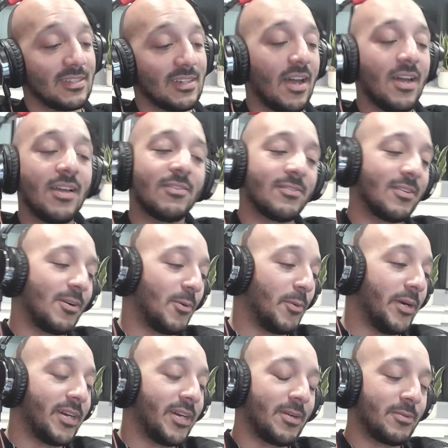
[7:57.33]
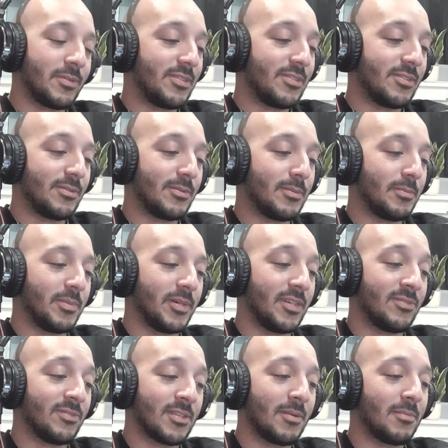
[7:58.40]
I don't know what I would do, but
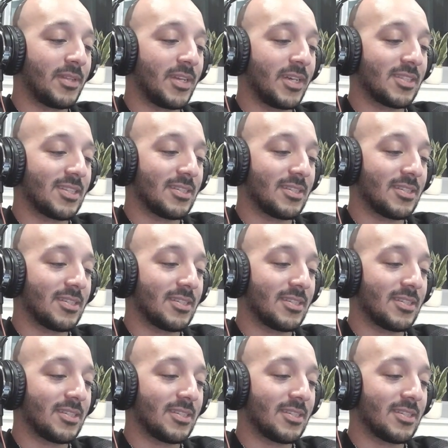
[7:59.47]
if something like this